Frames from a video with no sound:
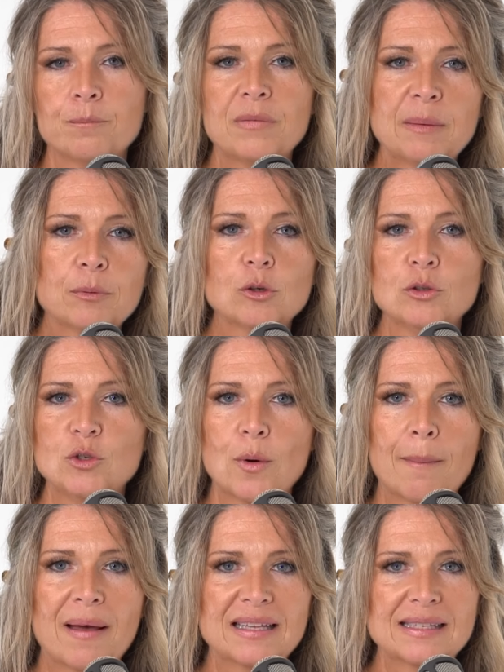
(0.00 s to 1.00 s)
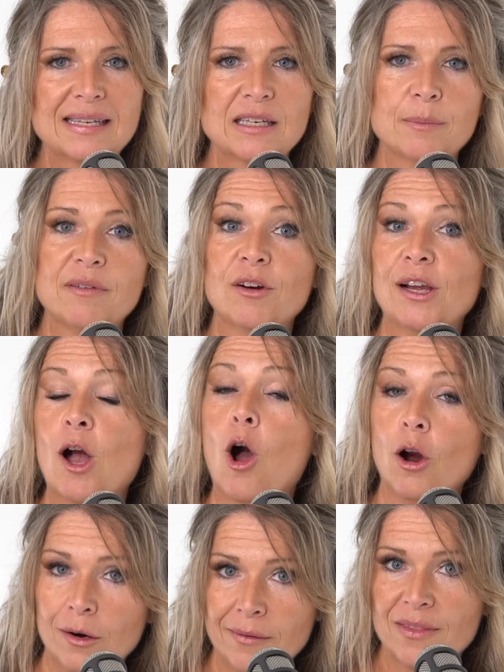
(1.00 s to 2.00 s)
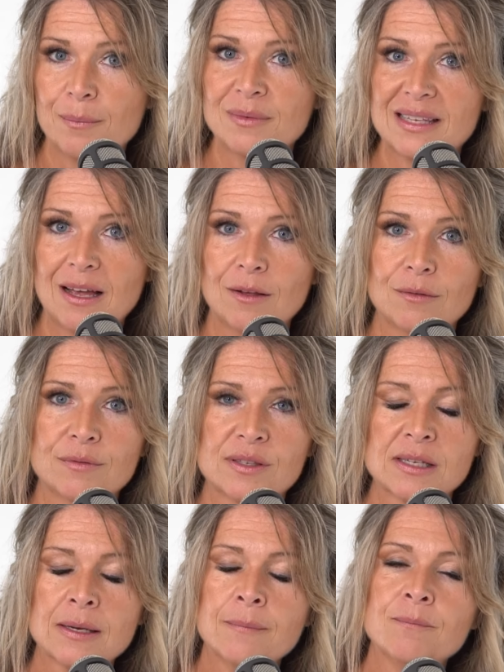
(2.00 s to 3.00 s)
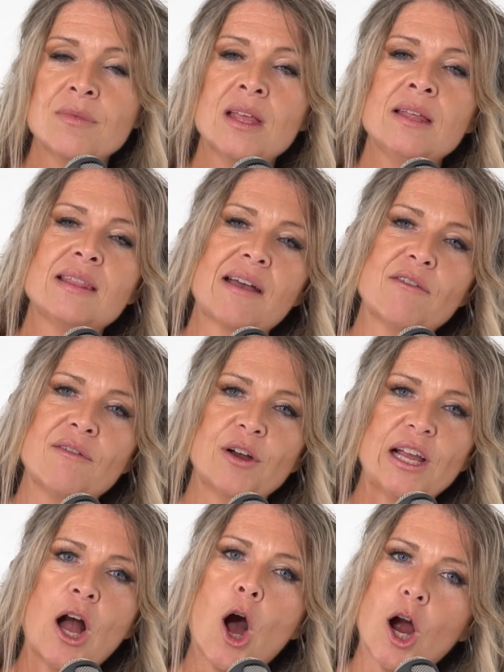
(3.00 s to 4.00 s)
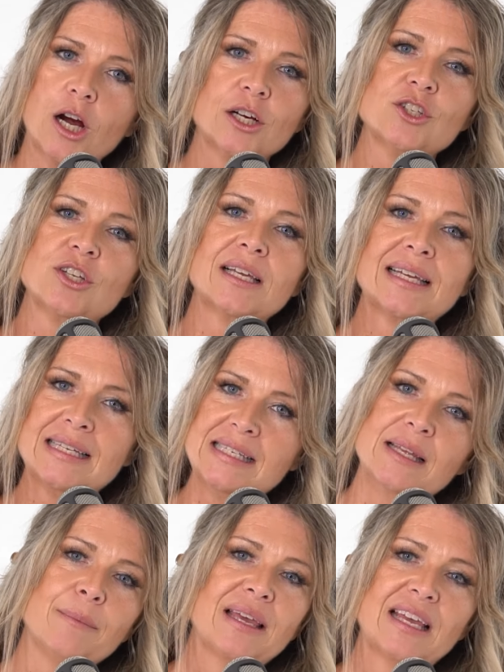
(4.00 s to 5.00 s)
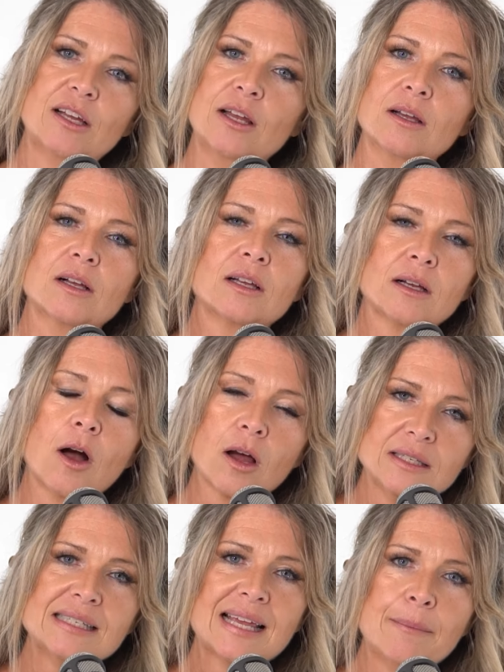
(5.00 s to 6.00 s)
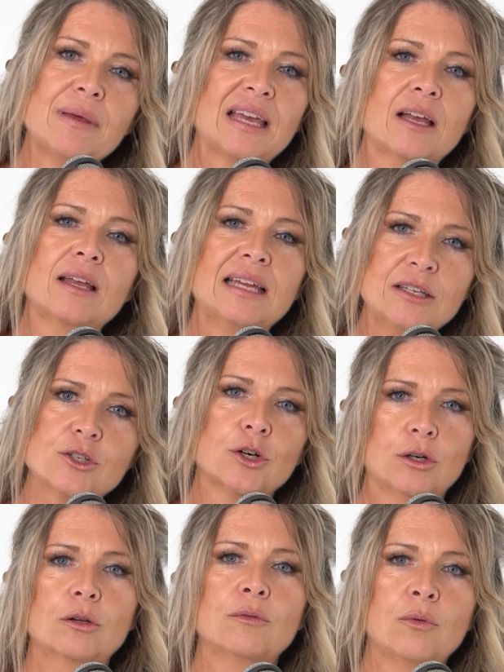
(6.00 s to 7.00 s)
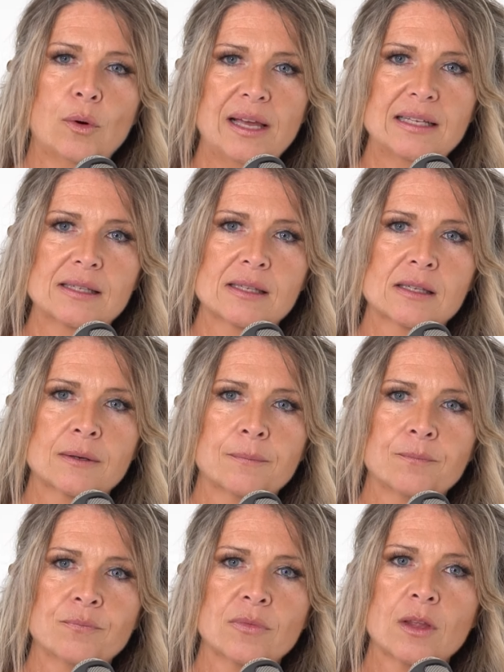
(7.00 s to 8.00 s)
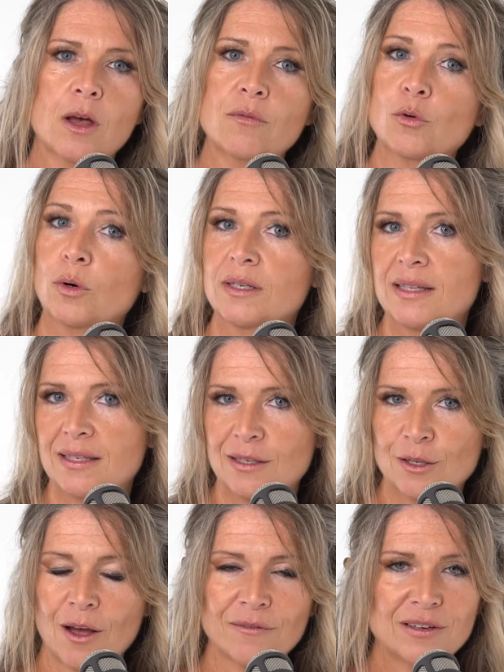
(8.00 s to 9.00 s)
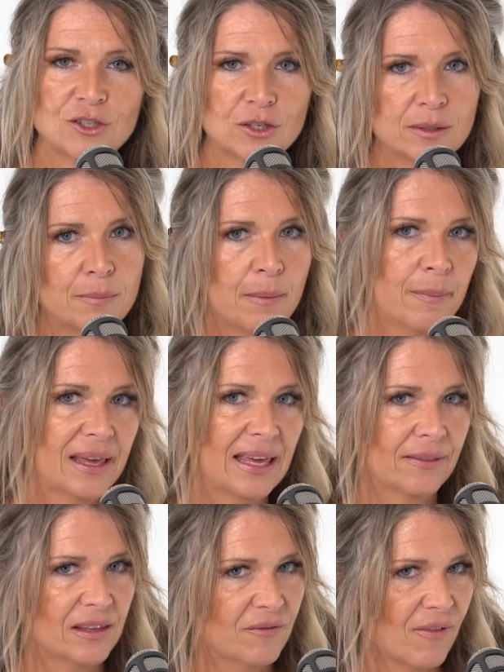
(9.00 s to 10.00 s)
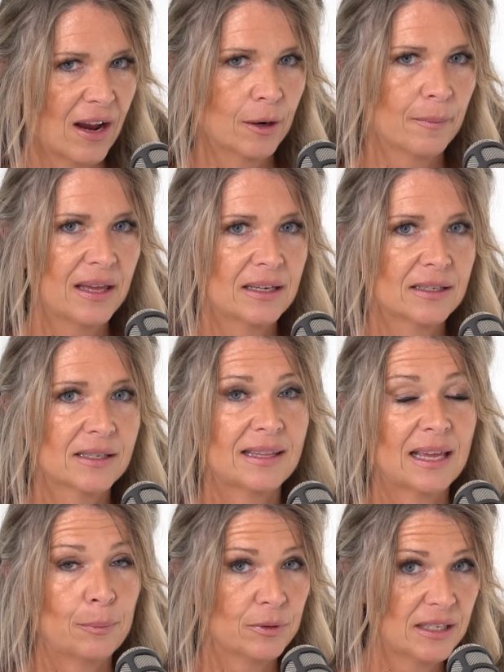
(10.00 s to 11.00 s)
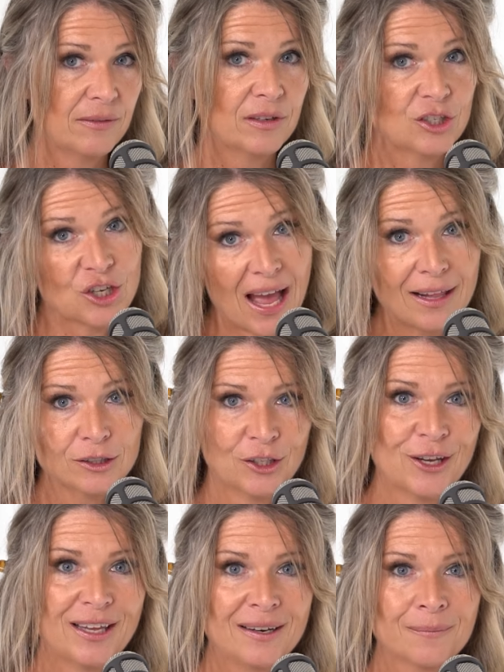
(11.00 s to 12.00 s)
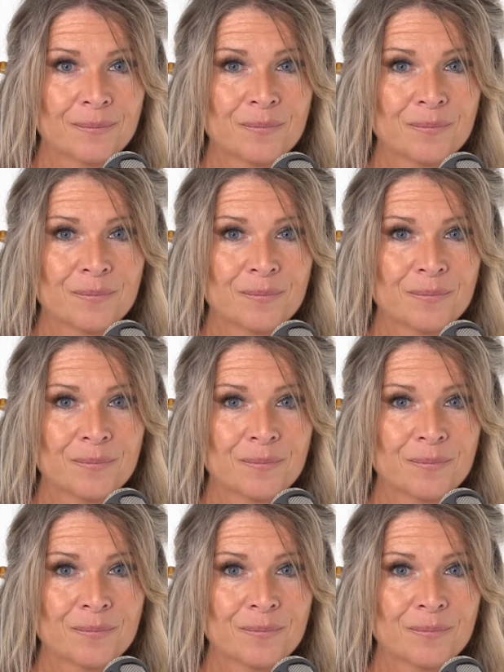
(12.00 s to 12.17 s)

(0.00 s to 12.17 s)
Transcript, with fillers: People who do MS tend to be very hard on themselves. They have a very harsh and condemning condemning internal voice. Of course, this is often just mimicking the environment they perceived in childhood,